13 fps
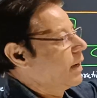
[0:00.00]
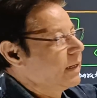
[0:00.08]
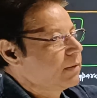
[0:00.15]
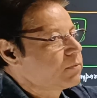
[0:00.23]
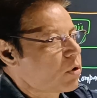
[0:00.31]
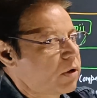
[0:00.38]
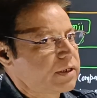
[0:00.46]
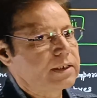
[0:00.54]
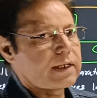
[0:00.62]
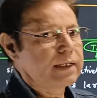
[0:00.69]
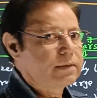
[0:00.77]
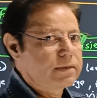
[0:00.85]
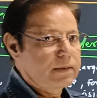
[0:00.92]
phylum
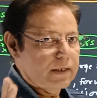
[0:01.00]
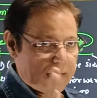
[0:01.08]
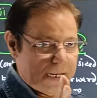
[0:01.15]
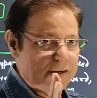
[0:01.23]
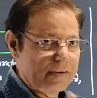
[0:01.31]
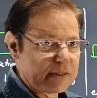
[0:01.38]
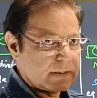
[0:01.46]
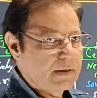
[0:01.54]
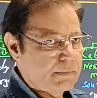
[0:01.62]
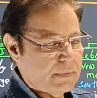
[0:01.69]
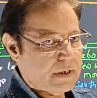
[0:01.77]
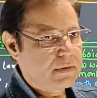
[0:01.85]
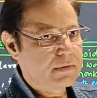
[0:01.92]
chordata is the 11th
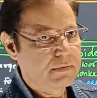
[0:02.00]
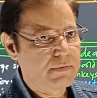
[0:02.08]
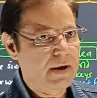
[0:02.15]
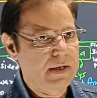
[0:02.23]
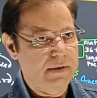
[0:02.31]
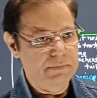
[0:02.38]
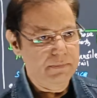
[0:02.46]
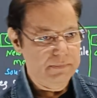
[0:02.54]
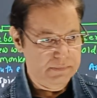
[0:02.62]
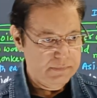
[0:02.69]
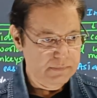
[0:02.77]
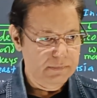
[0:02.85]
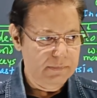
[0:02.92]
number phylum,
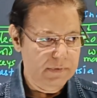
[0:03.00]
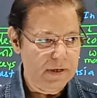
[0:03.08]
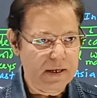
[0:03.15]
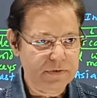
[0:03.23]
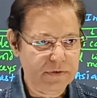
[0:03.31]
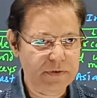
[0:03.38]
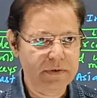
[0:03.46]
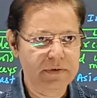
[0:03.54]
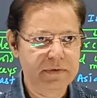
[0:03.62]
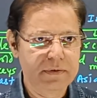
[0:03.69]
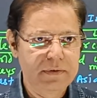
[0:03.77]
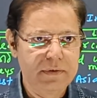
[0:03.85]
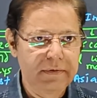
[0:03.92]
last
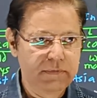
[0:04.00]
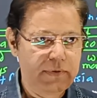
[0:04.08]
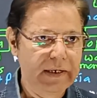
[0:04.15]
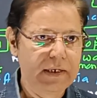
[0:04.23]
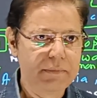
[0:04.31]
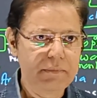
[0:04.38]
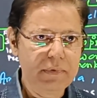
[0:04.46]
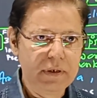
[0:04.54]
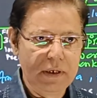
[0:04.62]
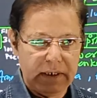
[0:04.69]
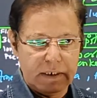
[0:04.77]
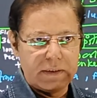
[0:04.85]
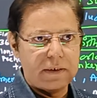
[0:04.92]
phylum
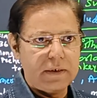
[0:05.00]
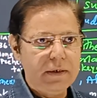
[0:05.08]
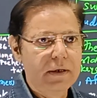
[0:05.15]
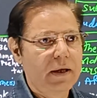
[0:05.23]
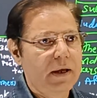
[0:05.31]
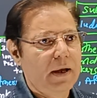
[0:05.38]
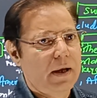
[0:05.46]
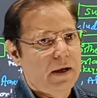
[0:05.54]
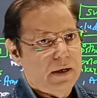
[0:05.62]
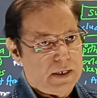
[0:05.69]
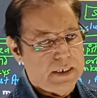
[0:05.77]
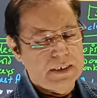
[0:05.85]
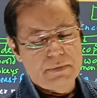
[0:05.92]
in the
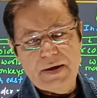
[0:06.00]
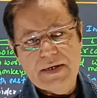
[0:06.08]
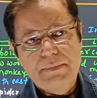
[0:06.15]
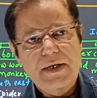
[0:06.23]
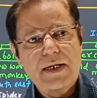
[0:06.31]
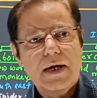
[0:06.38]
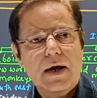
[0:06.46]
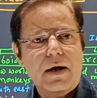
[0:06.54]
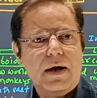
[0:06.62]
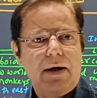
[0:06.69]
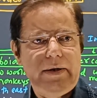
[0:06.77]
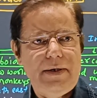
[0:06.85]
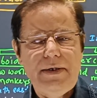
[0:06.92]
kingdom Animalia,
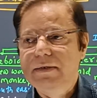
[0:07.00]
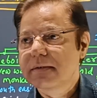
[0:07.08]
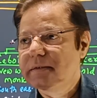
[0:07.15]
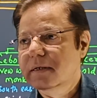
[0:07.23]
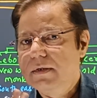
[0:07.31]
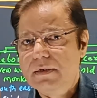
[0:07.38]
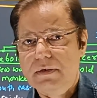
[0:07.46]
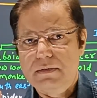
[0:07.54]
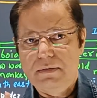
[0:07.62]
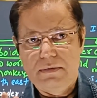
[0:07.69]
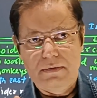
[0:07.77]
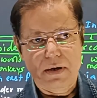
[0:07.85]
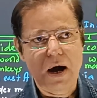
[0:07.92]
and it is the
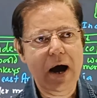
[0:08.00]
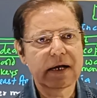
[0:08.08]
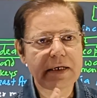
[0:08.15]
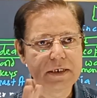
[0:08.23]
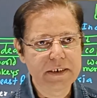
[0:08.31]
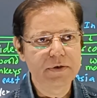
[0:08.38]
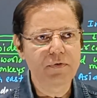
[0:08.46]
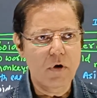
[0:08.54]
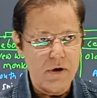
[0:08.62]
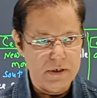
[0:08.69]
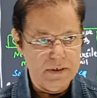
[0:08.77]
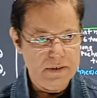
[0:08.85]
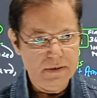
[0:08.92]
highly
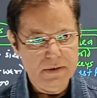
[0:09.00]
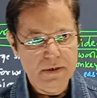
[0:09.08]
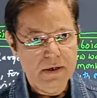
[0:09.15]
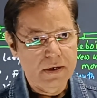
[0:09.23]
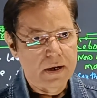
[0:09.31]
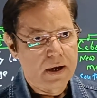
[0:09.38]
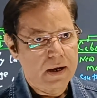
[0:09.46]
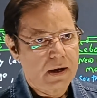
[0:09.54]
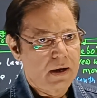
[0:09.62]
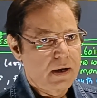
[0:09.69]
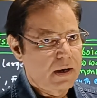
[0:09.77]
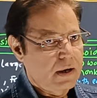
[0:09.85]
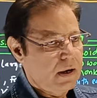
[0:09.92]
evolved
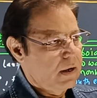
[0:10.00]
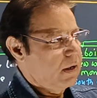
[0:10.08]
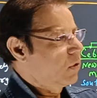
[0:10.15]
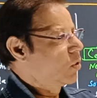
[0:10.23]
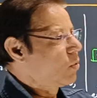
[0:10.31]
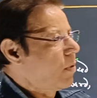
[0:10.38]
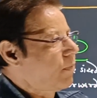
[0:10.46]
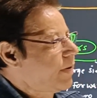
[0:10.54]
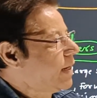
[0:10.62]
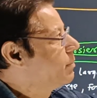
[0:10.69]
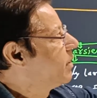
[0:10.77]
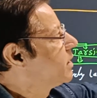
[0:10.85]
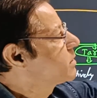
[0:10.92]
group of
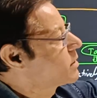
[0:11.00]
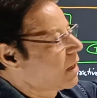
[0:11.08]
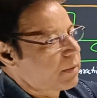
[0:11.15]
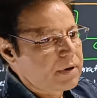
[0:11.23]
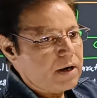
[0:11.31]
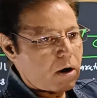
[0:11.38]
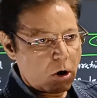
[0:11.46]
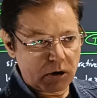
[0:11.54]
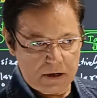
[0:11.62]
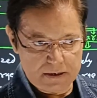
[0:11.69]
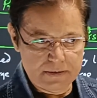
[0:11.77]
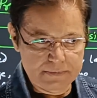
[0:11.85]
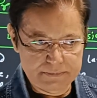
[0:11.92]
animals among
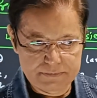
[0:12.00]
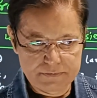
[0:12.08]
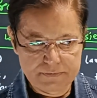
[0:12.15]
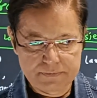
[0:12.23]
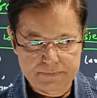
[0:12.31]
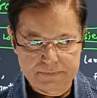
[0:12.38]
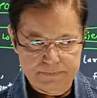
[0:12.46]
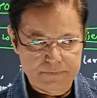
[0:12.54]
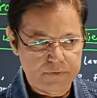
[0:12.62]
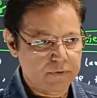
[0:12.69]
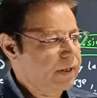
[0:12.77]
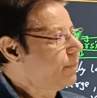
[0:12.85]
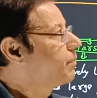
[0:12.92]
all.
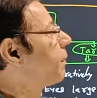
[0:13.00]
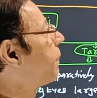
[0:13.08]
Okay.